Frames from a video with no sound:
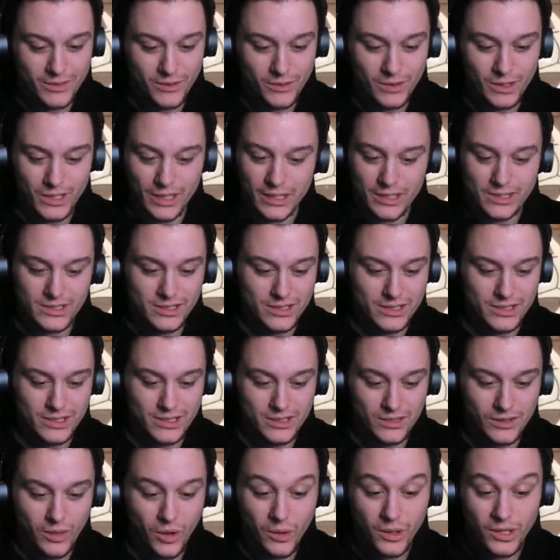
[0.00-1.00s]
Oh, it's not
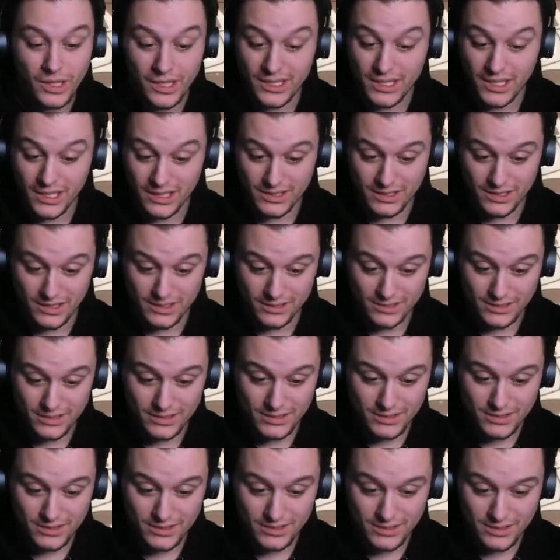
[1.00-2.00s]
dead. Oh, he is.
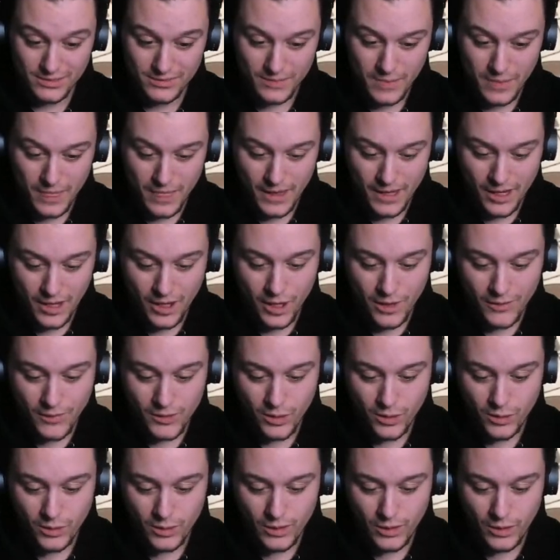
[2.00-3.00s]
I hovered
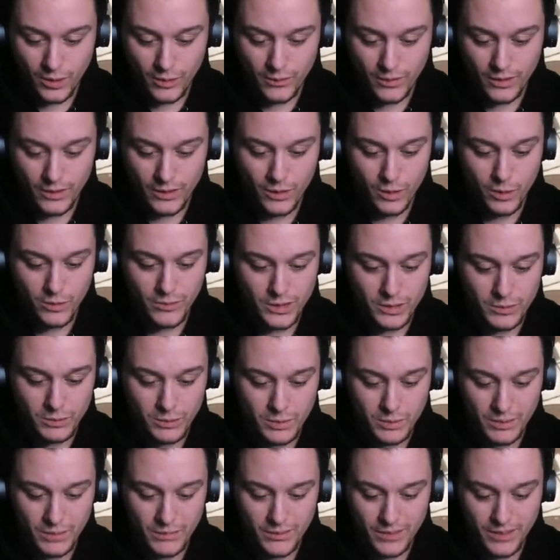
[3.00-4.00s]
over it
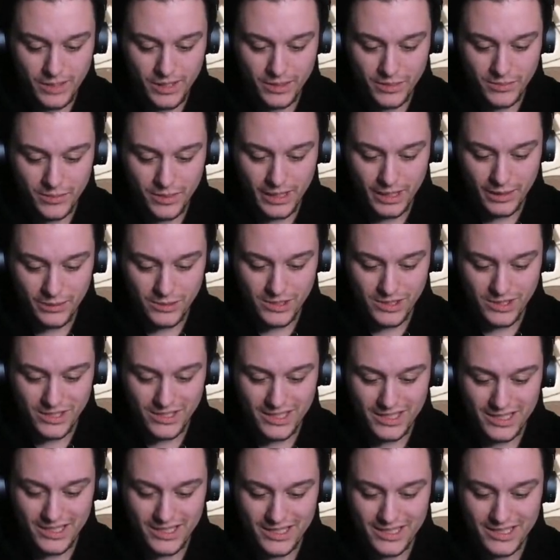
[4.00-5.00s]
with my finger, but I was just
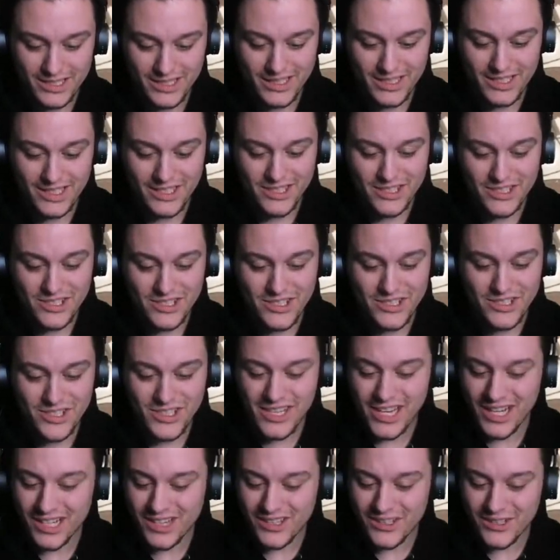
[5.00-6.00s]
like,
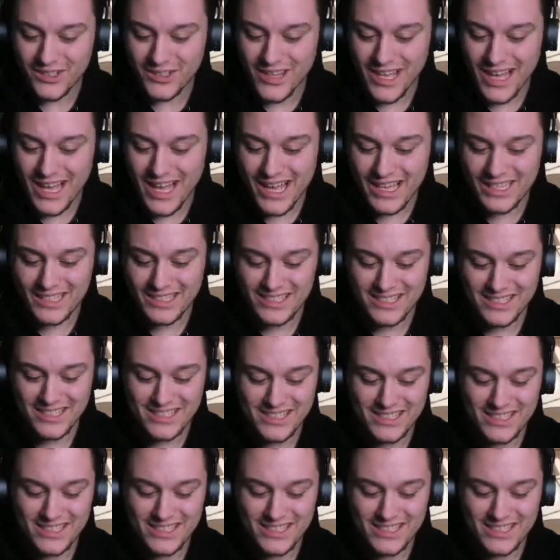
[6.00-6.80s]
should I do that?